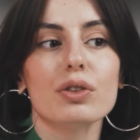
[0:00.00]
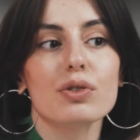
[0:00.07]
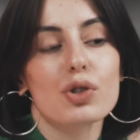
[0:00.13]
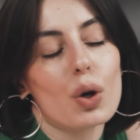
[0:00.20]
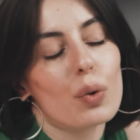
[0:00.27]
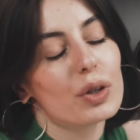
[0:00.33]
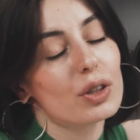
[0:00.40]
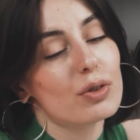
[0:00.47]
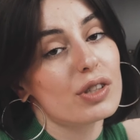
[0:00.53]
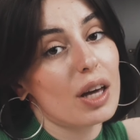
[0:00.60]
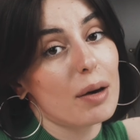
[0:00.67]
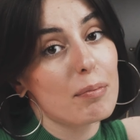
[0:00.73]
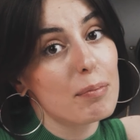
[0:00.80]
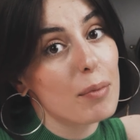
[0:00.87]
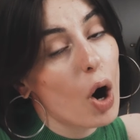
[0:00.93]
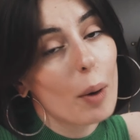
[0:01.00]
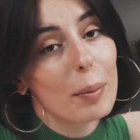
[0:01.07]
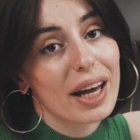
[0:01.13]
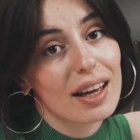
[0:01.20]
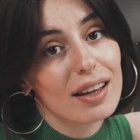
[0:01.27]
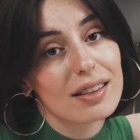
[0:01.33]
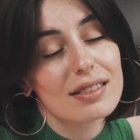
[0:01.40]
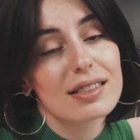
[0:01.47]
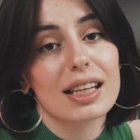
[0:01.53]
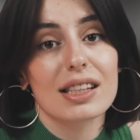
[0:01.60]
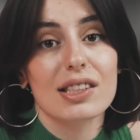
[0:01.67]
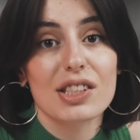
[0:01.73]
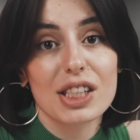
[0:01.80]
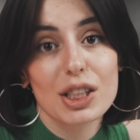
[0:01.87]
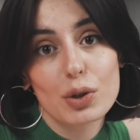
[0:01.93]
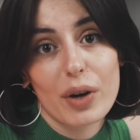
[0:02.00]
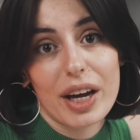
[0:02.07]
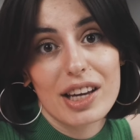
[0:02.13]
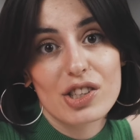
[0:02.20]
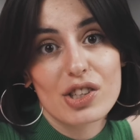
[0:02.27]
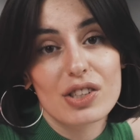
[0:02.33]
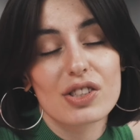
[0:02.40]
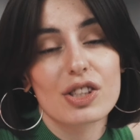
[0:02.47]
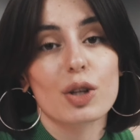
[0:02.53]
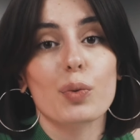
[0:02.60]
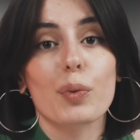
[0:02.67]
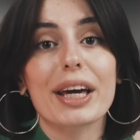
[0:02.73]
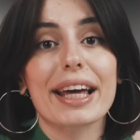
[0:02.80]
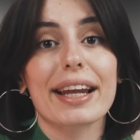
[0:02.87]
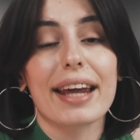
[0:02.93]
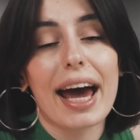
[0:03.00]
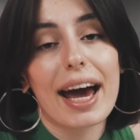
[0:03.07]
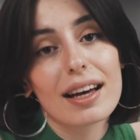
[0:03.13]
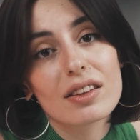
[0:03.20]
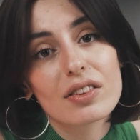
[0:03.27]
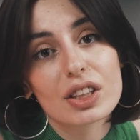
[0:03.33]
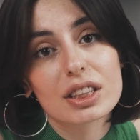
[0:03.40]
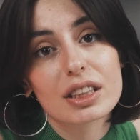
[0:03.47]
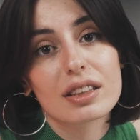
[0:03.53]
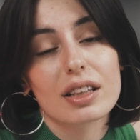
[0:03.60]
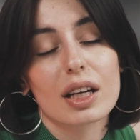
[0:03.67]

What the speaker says: showing you some moments and situations that we can enter,